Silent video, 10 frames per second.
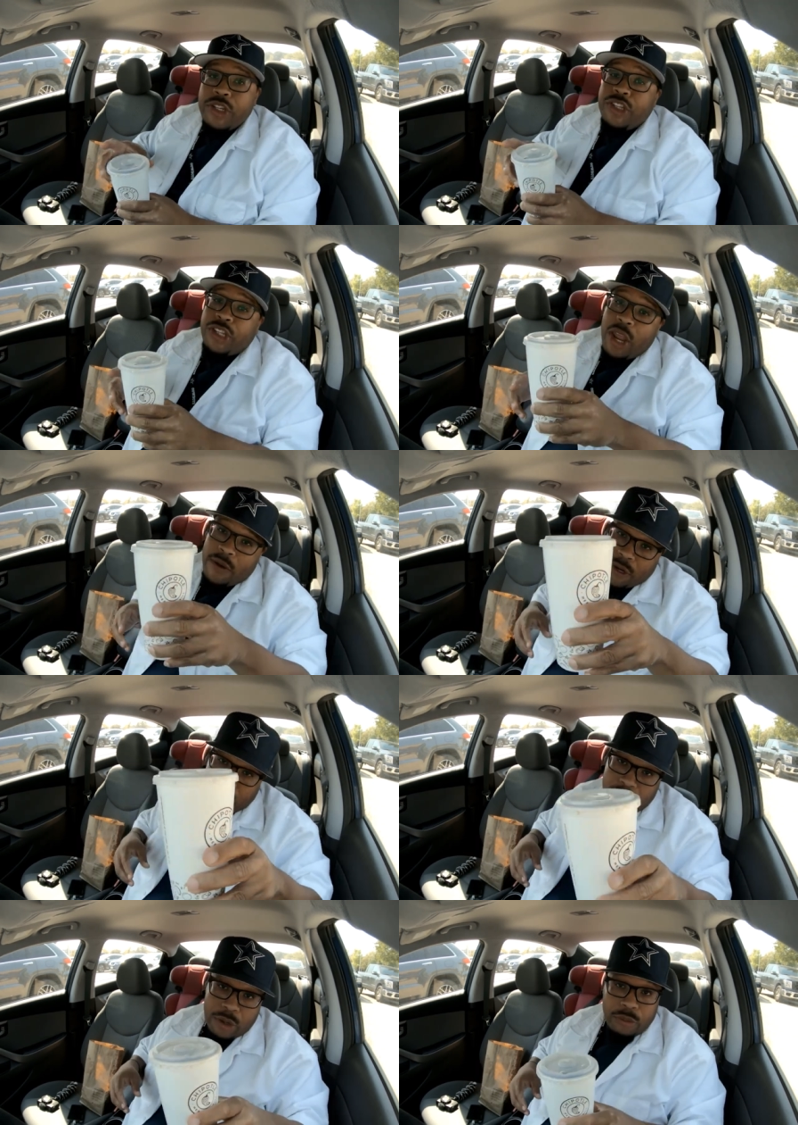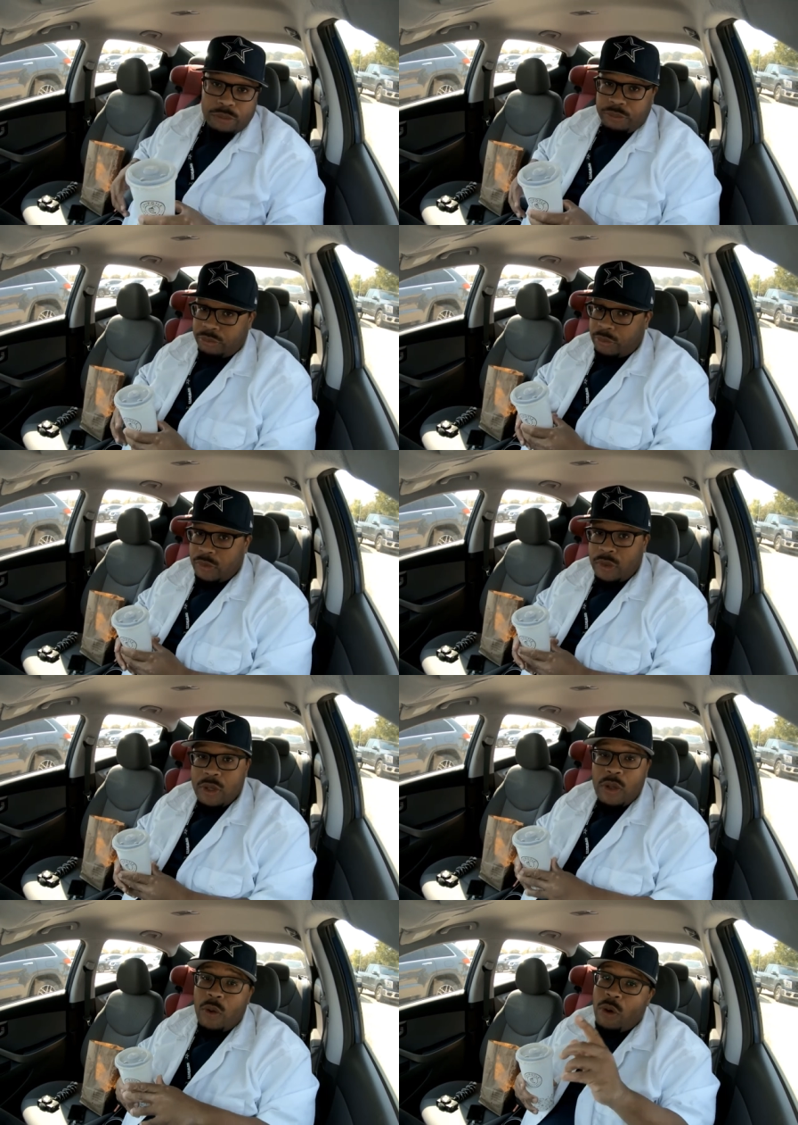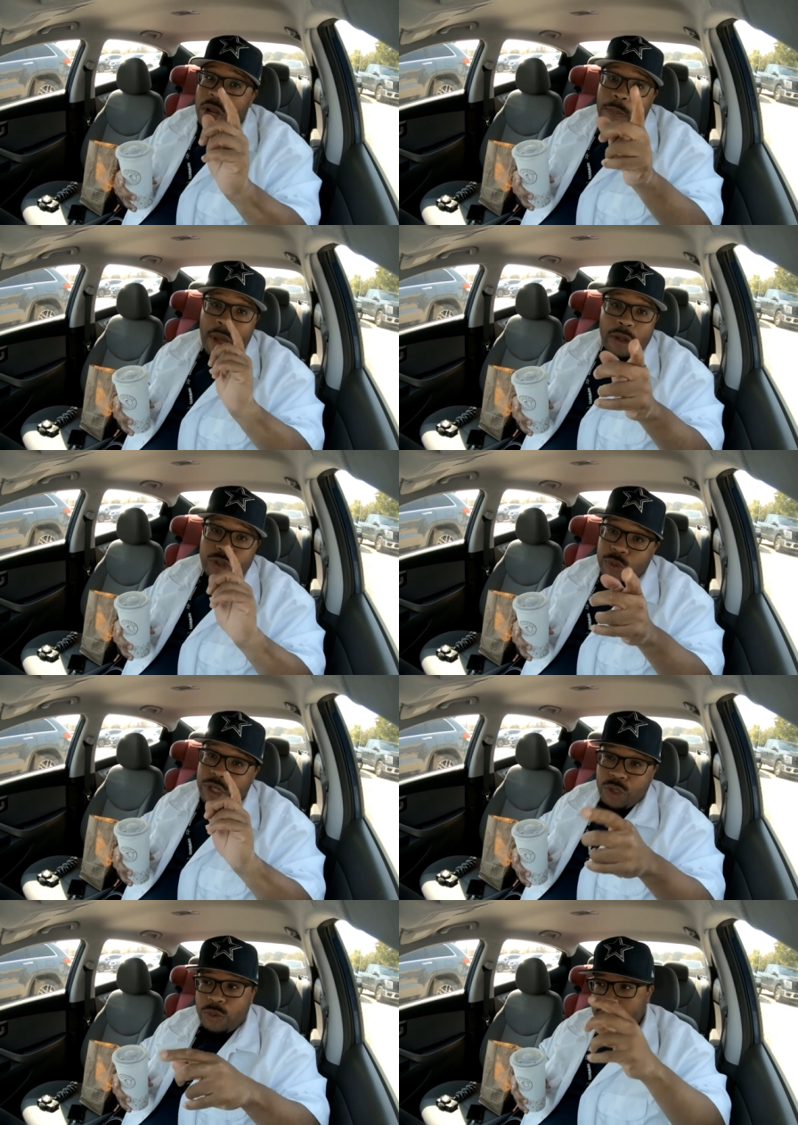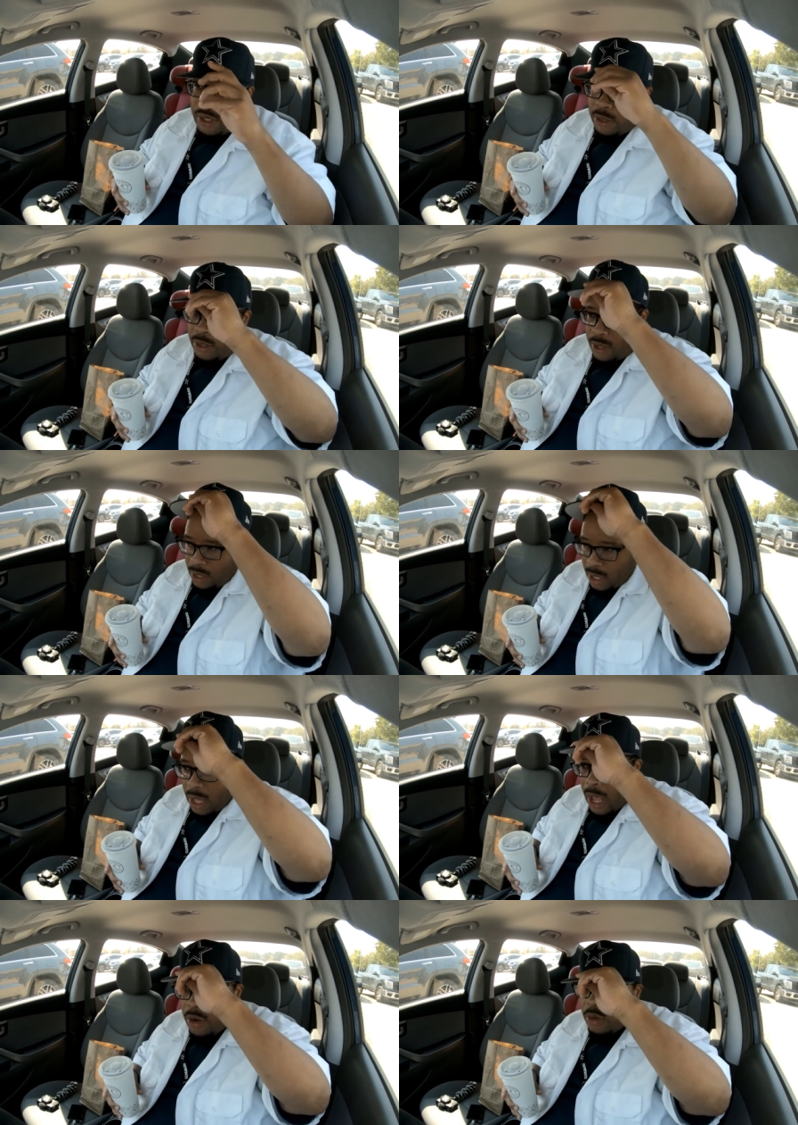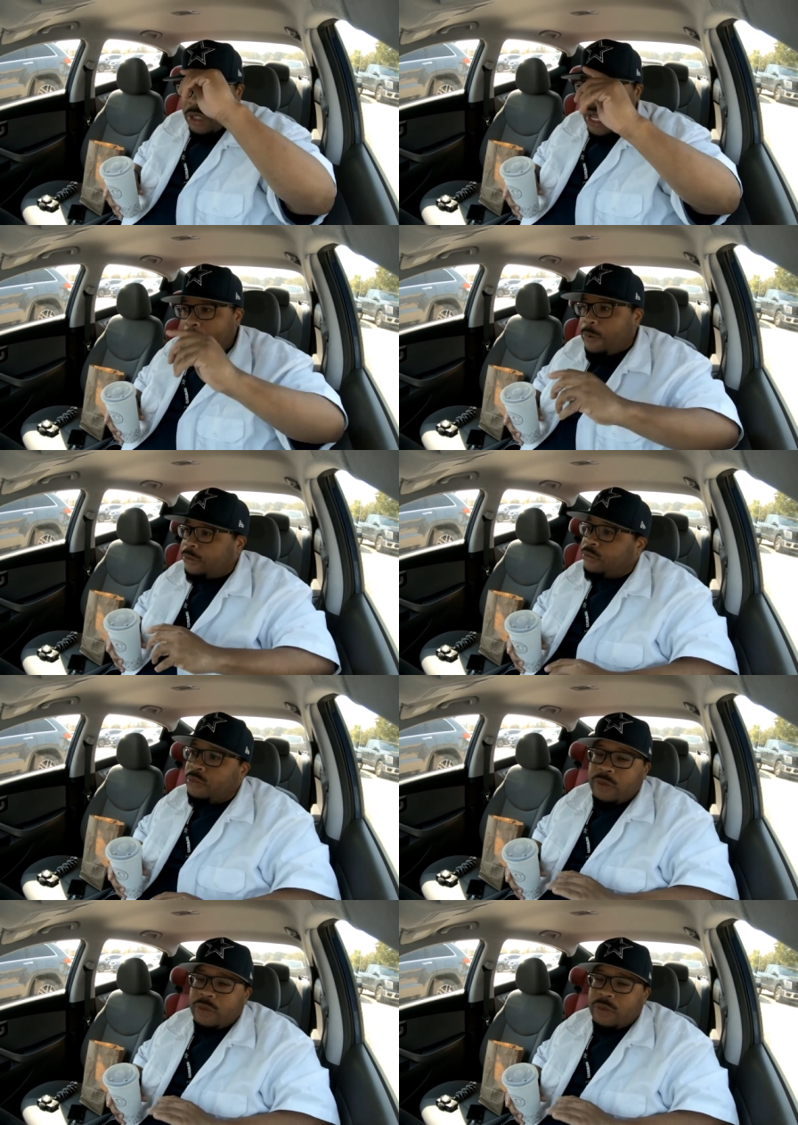sharing the channel, going up all 2020. Ain't no stopping.